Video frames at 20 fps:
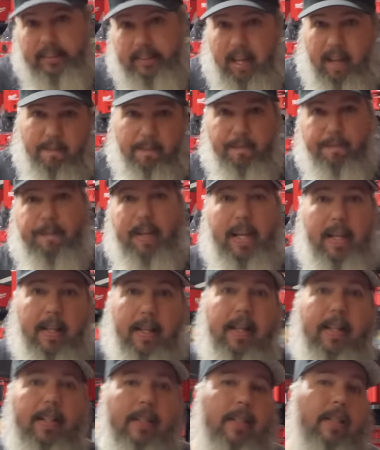got
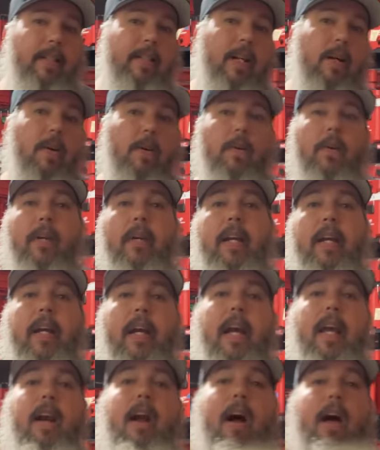feelings. So
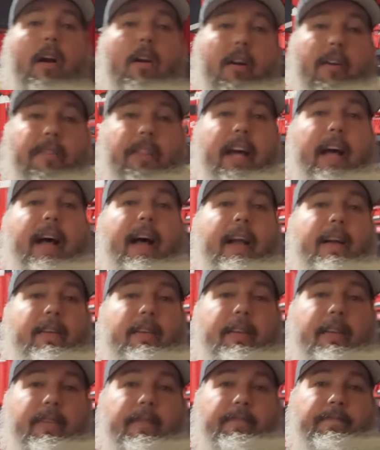in honor of that,
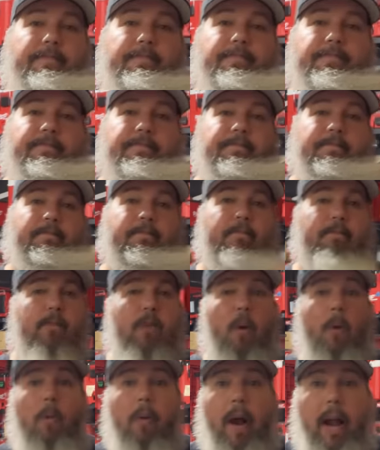
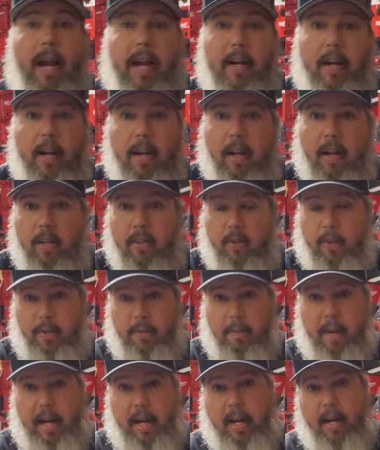right? So it's
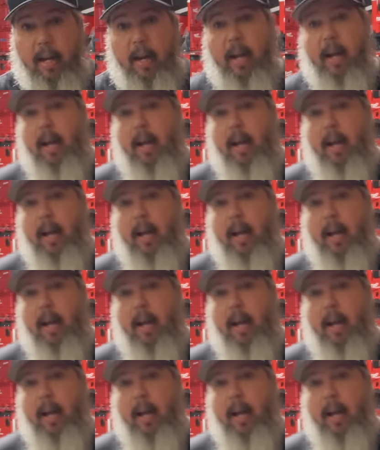me.